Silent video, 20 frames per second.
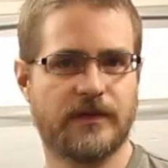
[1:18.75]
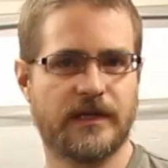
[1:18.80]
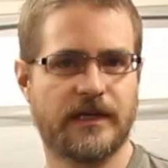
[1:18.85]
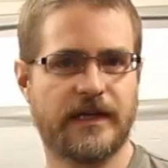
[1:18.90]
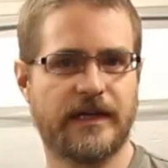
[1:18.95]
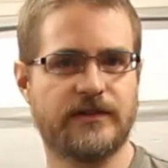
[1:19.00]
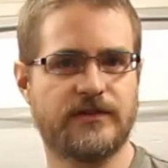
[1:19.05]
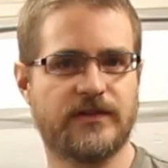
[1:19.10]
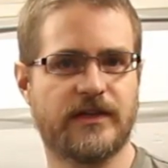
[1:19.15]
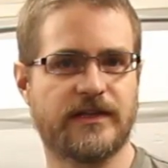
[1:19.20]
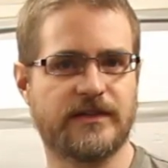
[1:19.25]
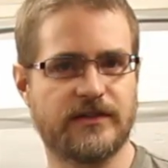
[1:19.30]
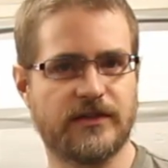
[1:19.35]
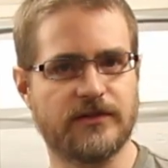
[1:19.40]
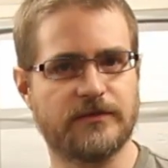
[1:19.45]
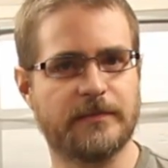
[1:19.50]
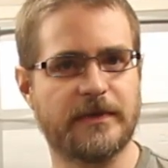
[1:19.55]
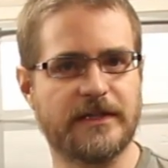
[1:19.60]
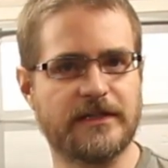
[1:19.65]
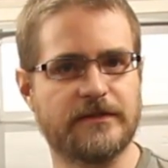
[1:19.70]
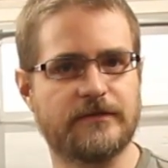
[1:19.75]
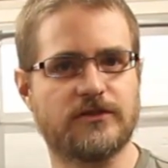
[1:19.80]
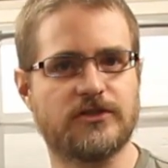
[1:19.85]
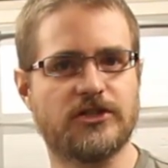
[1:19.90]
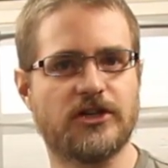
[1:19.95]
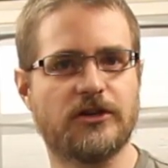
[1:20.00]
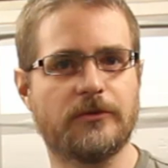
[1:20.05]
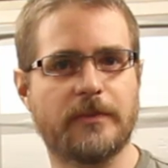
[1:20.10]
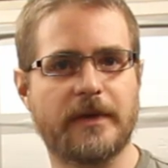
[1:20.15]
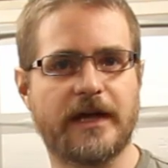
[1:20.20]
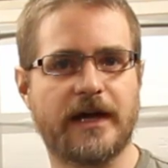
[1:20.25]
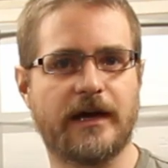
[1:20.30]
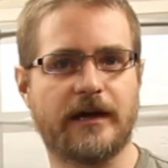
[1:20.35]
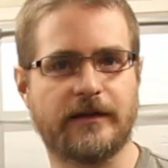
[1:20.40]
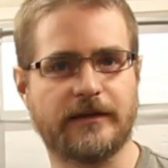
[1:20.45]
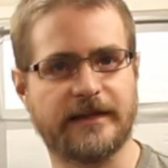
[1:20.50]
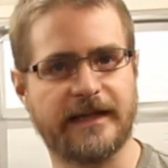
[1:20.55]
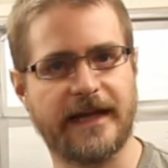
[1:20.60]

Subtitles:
Okay, so that's those bits of tube cut